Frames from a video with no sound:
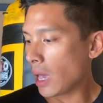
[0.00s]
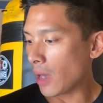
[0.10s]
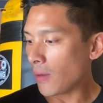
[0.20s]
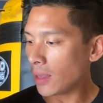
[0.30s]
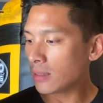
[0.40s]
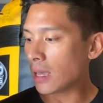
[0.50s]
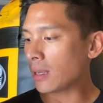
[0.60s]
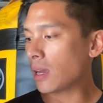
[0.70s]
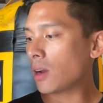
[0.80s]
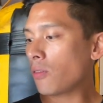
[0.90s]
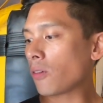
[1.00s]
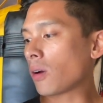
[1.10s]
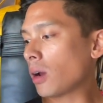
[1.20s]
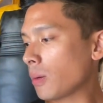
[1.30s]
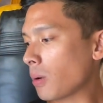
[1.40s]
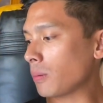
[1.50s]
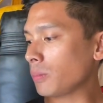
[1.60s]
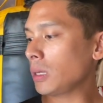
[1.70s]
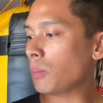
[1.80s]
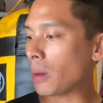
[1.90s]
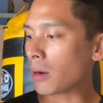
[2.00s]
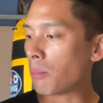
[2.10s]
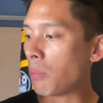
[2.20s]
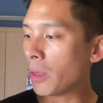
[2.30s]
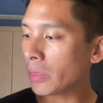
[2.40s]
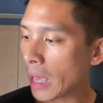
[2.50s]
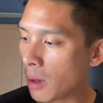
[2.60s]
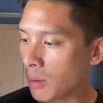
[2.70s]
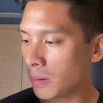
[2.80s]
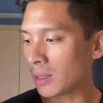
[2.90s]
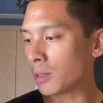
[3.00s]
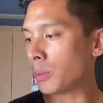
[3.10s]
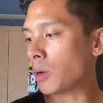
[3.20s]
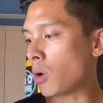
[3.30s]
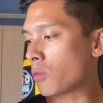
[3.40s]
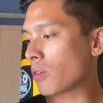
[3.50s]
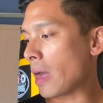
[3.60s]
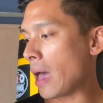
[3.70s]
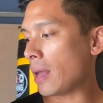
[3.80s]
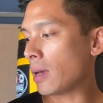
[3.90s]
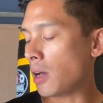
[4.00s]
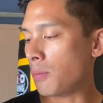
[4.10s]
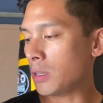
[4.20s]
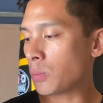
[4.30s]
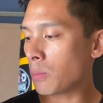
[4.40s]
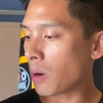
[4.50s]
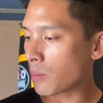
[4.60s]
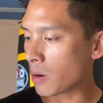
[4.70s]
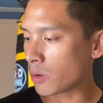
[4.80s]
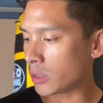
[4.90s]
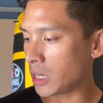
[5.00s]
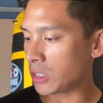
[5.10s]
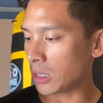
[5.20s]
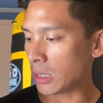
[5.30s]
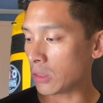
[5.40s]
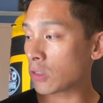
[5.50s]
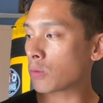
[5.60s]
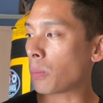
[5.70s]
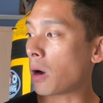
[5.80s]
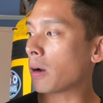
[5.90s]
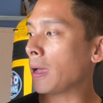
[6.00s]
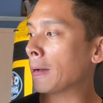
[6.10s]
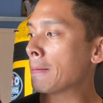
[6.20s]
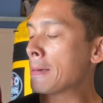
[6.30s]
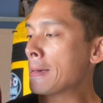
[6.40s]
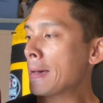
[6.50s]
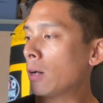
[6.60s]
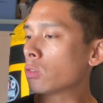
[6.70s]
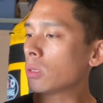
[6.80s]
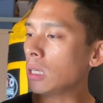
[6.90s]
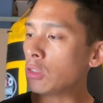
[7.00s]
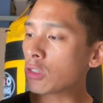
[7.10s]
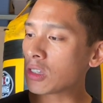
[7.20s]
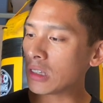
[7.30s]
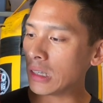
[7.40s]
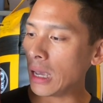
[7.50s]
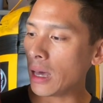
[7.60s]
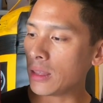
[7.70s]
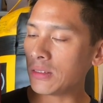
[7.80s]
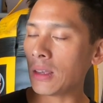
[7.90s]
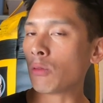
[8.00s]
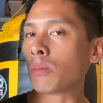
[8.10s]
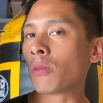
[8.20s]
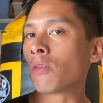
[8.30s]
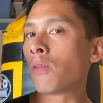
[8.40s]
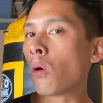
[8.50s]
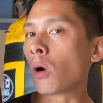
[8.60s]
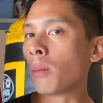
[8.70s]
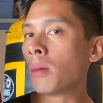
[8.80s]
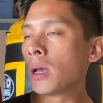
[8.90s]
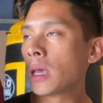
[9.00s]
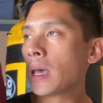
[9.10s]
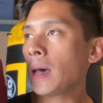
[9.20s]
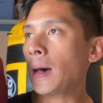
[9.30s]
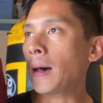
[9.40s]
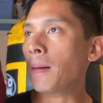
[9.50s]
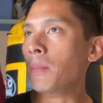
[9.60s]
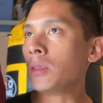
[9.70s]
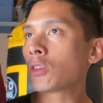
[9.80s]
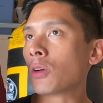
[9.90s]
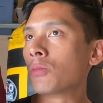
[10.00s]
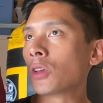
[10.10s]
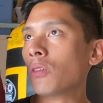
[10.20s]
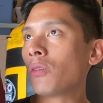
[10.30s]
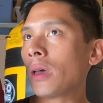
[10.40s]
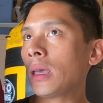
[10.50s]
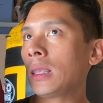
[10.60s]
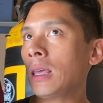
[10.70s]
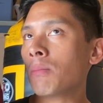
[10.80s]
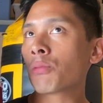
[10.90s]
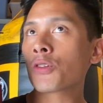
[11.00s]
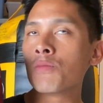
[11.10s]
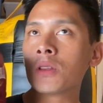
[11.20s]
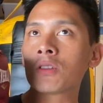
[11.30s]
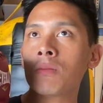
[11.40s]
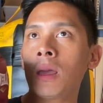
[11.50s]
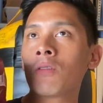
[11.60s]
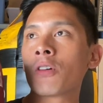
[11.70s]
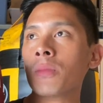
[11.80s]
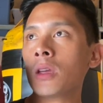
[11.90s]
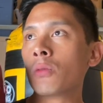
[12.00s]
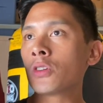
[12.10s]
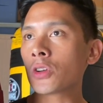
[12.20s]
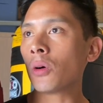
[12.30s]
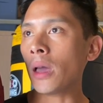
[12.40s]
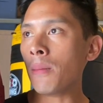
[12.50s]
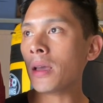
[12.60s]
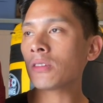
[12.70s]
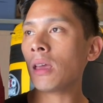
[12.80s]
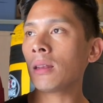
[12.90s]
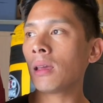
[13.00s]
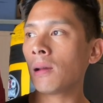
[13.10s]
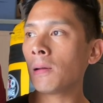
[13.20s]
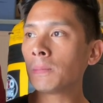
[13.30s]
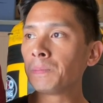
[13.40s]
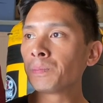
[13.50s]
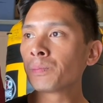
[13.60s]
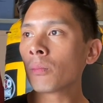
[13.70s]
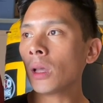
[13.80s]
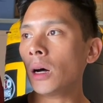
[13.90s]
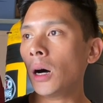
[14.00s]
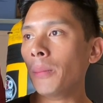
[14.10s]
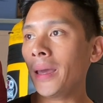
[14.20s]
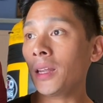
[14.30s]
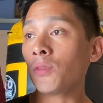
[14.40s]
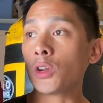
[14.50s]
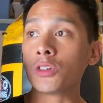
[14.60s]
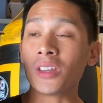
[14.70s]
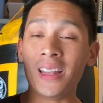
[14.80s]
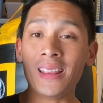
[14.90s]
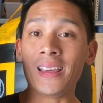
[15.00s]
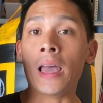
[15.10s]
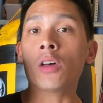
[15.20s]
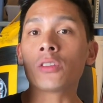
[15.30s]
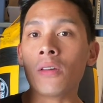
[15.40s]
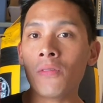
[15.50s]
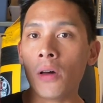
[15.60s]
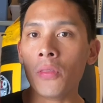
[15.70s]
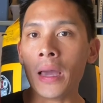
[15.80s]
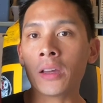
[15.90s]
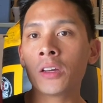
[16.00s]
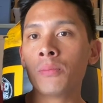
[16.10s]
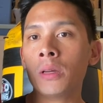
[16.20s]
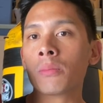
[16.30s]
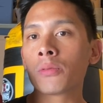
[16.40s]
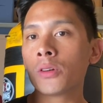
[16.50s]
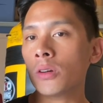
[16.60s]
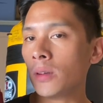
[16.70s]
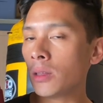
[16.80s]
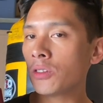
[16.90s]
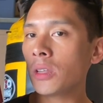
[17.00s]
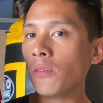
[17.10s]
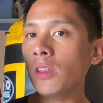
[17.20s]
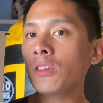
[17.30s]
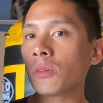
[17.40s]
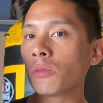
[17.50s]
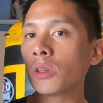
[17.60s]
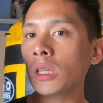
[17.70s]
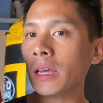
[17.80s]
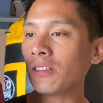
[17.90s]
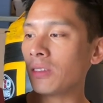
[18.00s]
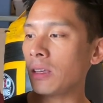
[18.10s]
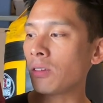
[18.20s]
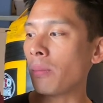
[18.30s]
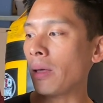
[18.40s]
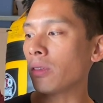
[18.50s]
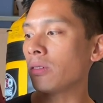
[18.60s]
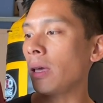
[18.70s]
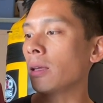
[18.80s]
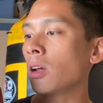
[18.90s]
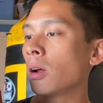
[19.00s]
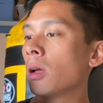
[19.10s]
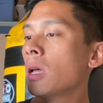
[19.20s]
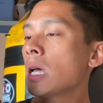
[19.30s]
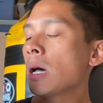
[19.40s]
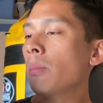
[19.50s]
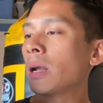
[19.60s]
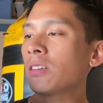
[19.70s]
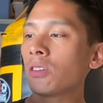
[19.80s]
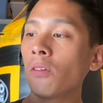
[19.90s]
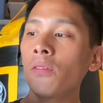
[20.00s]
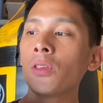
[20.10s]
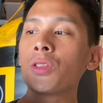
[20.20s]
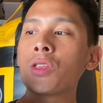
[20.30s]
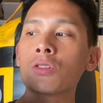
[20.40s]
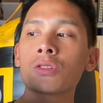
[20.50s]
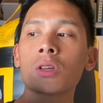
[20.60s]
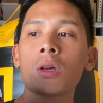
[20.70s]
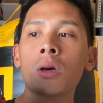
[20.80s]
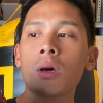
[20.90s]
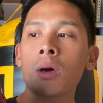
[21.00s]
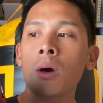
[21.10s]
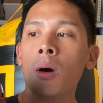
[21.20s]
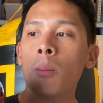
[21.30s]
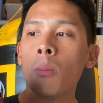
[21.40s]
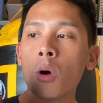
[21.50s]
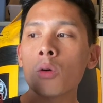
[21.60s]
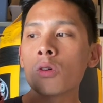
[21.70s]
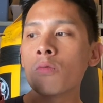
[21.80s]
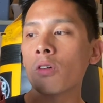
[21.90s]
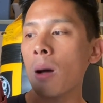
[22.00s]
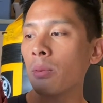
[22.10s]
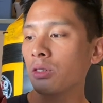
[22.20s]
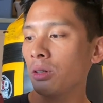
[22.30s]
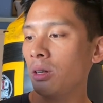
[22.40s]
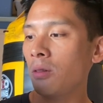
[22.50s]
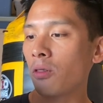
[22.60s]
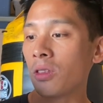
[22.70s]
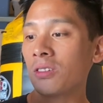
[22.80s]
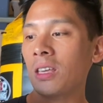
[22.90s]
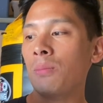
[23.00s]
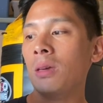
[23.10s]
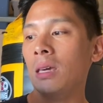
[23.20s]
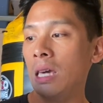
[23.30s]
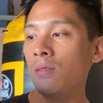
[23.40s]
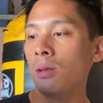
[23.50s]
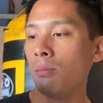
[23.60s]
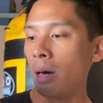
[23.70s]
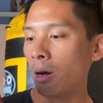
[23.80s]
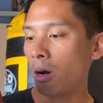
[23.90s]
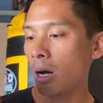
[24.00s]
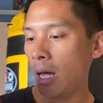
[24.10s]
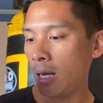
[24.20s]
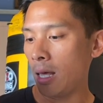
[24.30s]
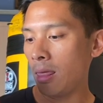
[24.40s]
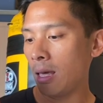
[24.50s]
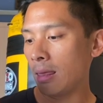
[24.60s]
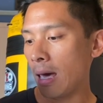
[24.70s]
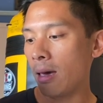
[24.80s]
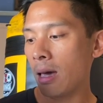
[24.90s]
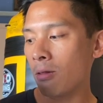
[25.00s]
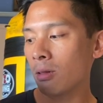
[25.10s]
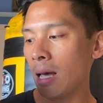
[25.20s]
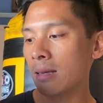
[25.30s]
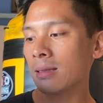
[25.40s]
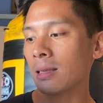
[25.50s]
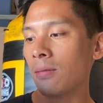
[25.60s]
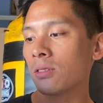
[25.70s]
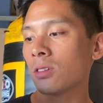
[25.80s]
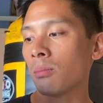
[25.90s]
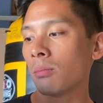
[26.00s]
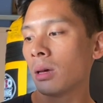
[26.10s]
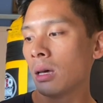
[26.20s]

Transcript: I've had this headgear for probably about a month now, maybe a little bit over that. Um, it's been part of my rotation in sparring. I was really interested to see how this thing would perform um, in terms of the improvements it made from the original M X headgear, um, and if there was anything else I felt that could be improved. And there's definitely some really nice things about this headgear, but I still feel that there's more room for opportunity for this to be even better. And I think that Everlast left some